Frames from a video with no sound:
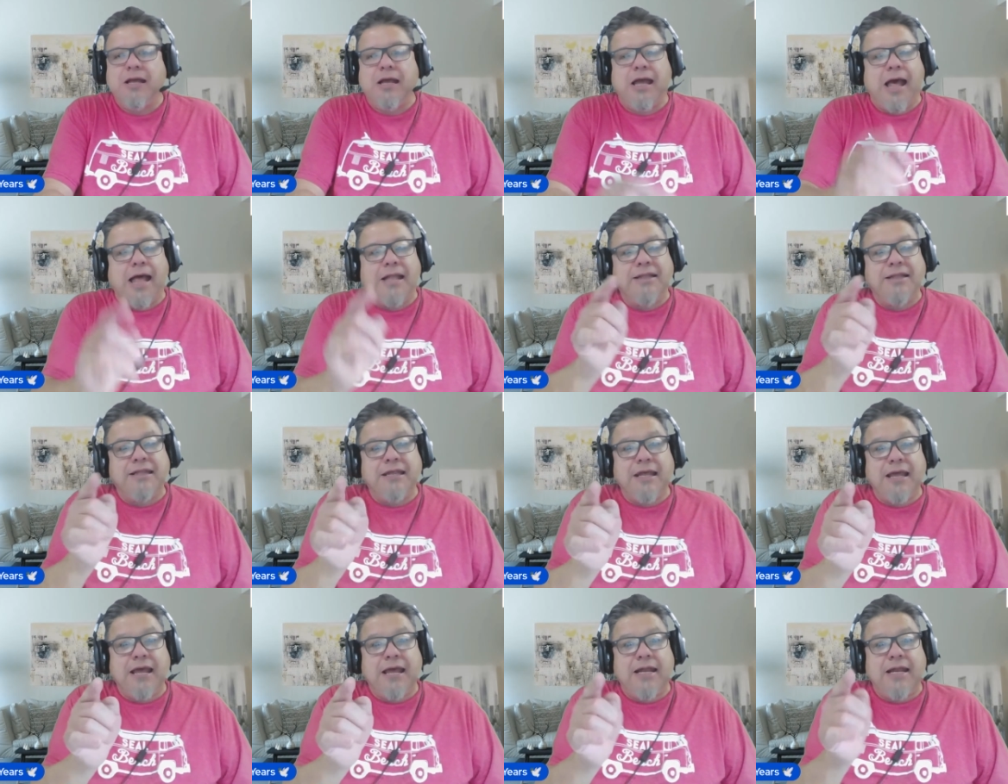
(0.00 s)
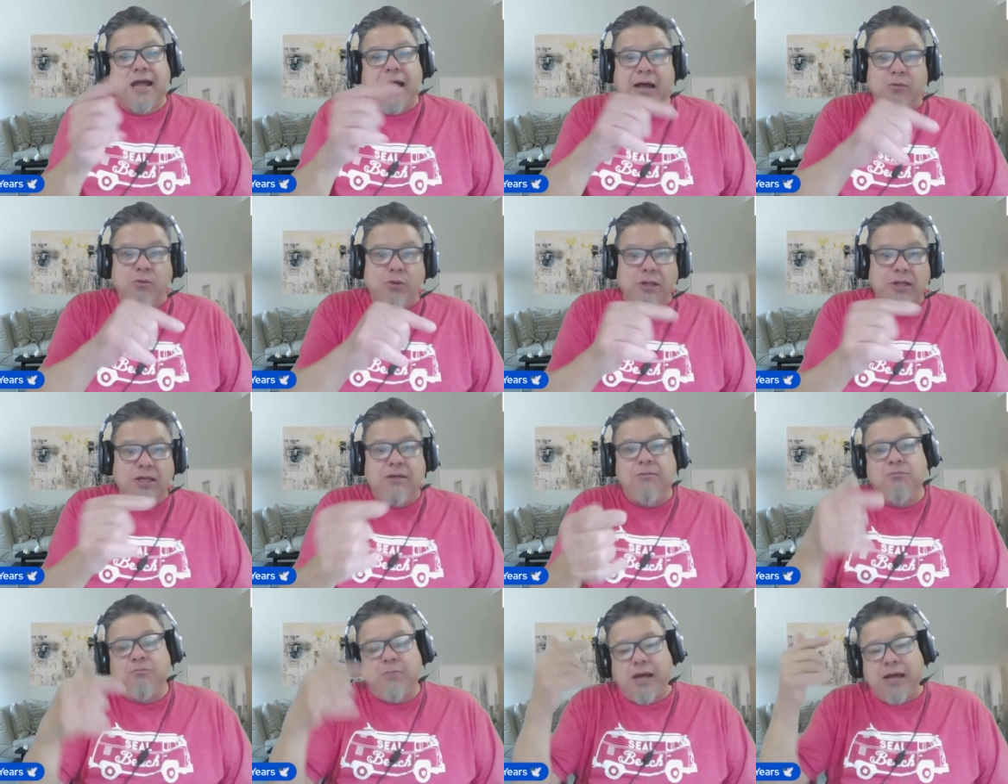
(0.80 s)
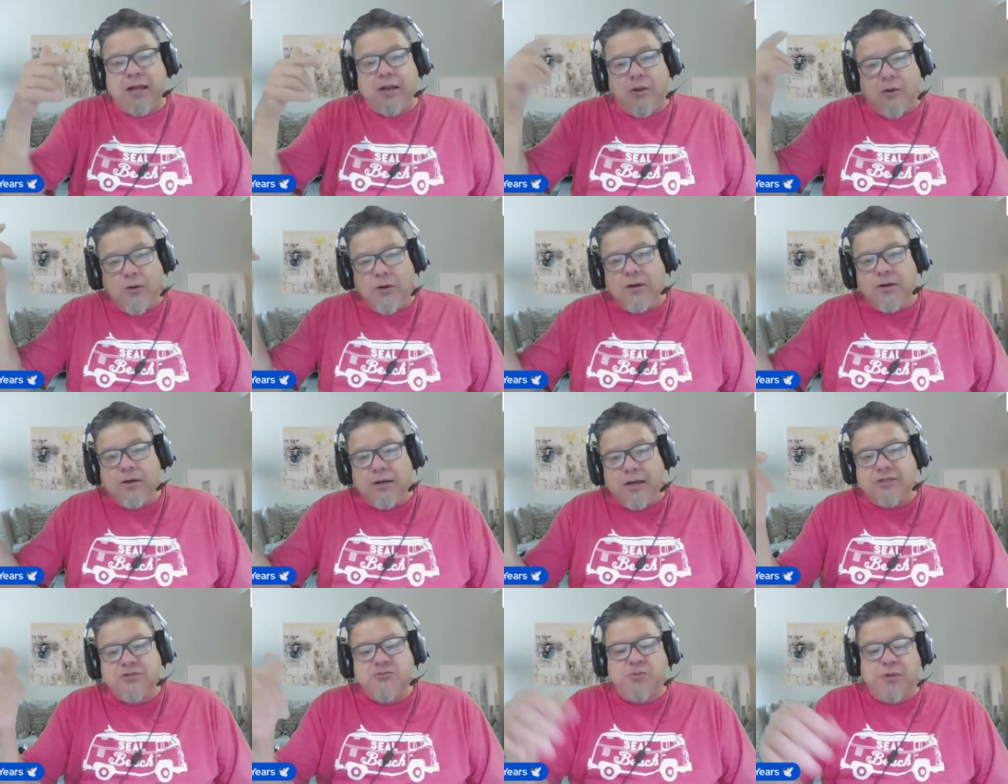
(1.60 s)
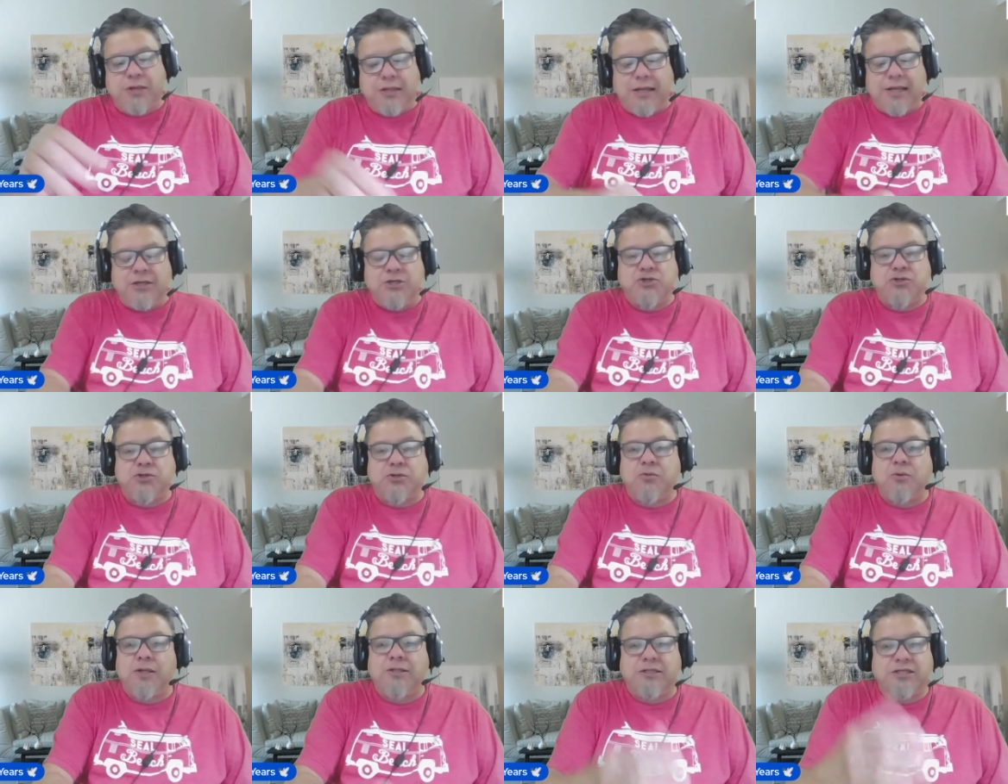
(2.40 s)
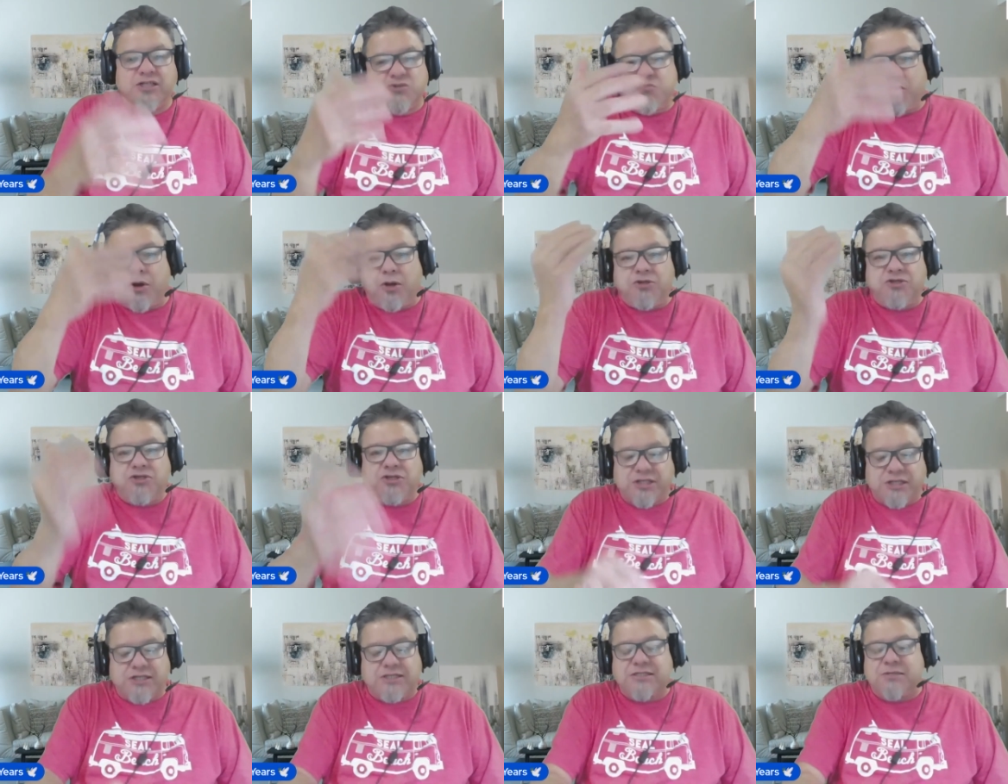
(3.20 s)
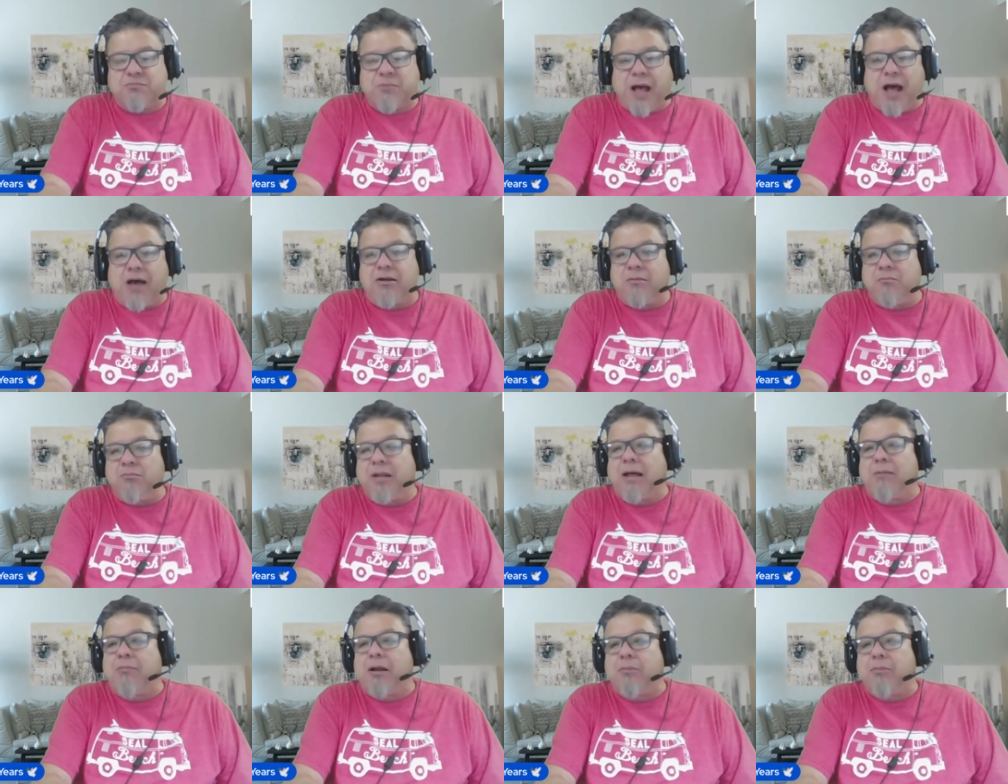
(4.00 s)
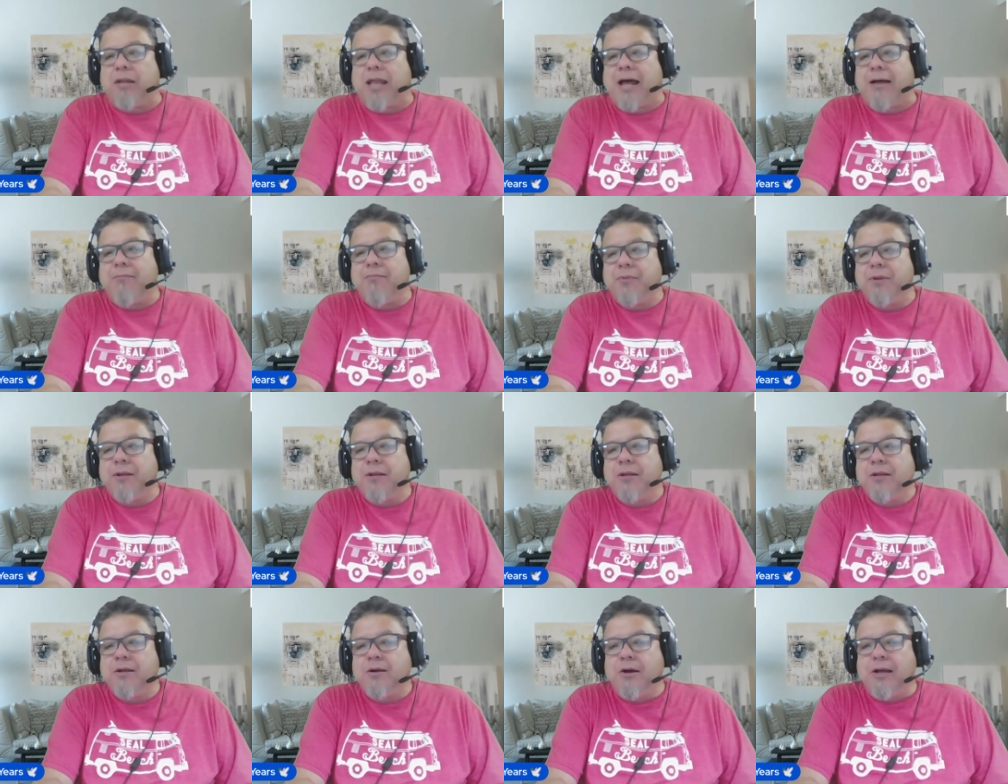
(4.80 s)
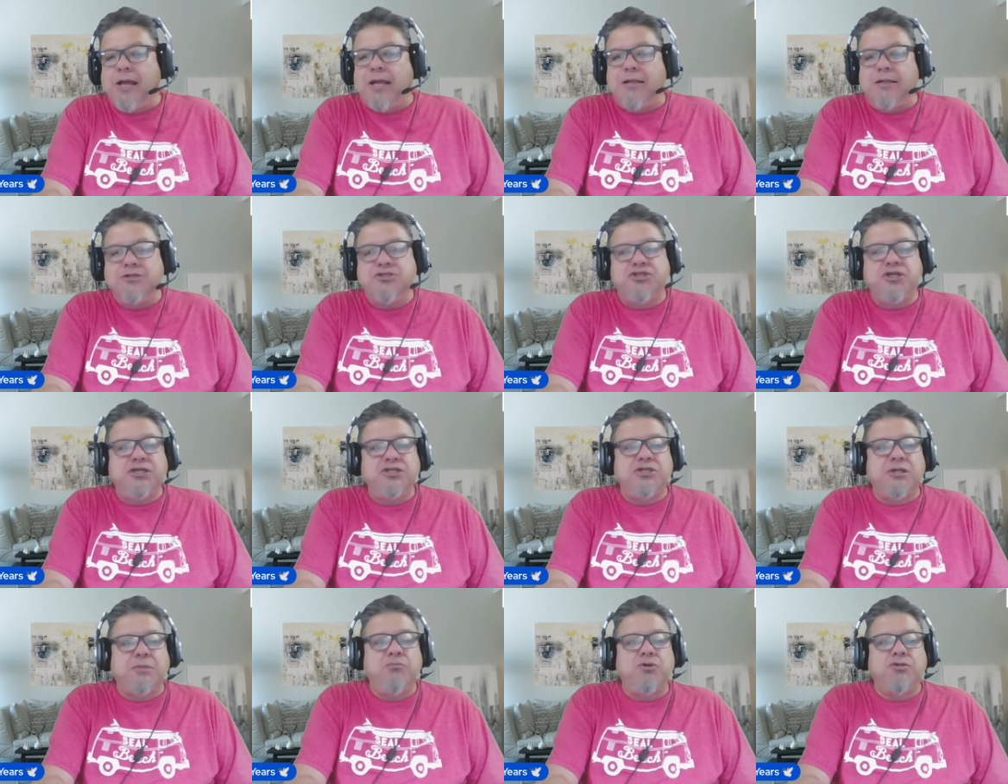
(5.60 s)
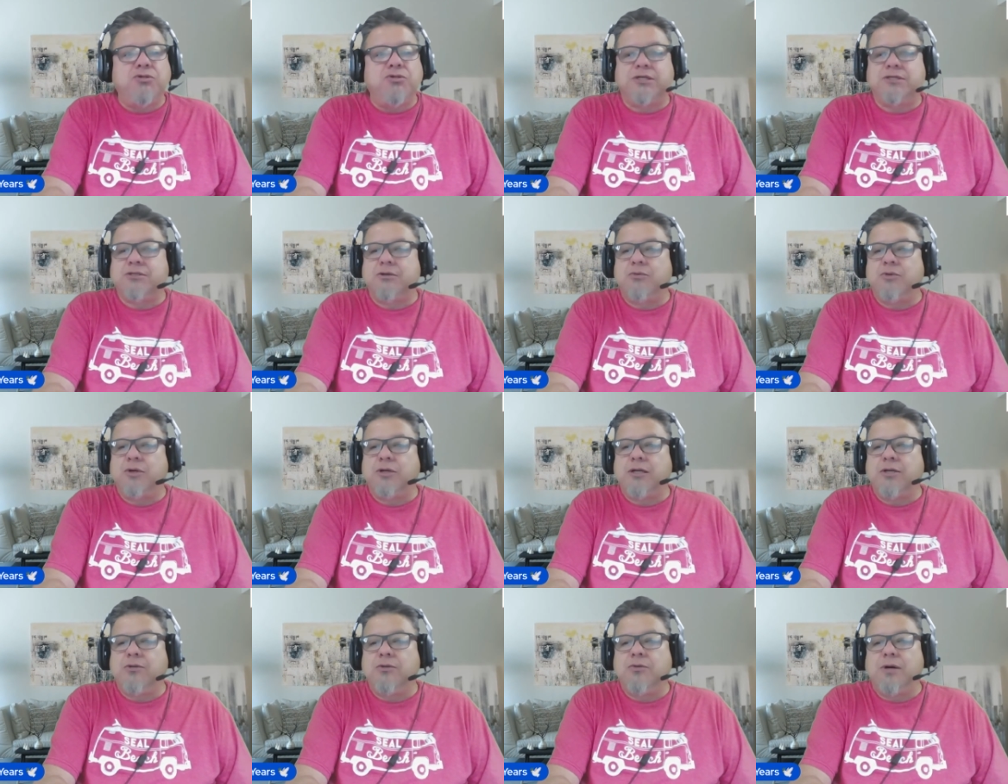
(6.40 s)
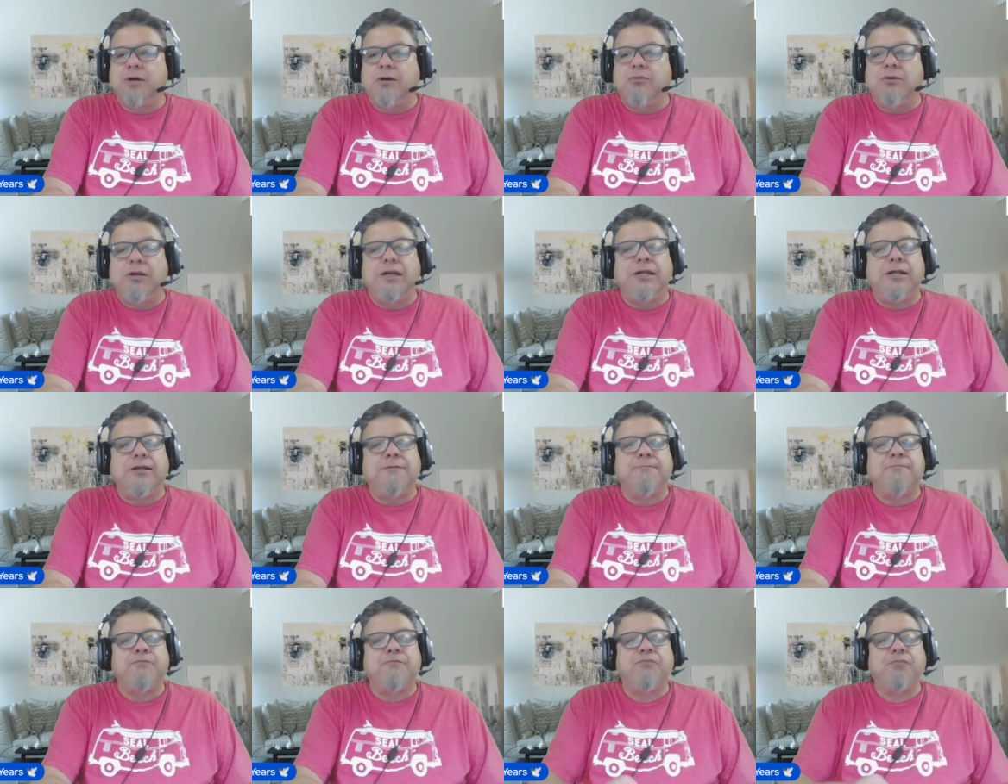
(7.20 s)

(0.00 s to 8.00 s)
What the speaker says: At the end, I will give my longer explanation what this project is about and blah blah blah. Okay, let's change the music so we can do a reading.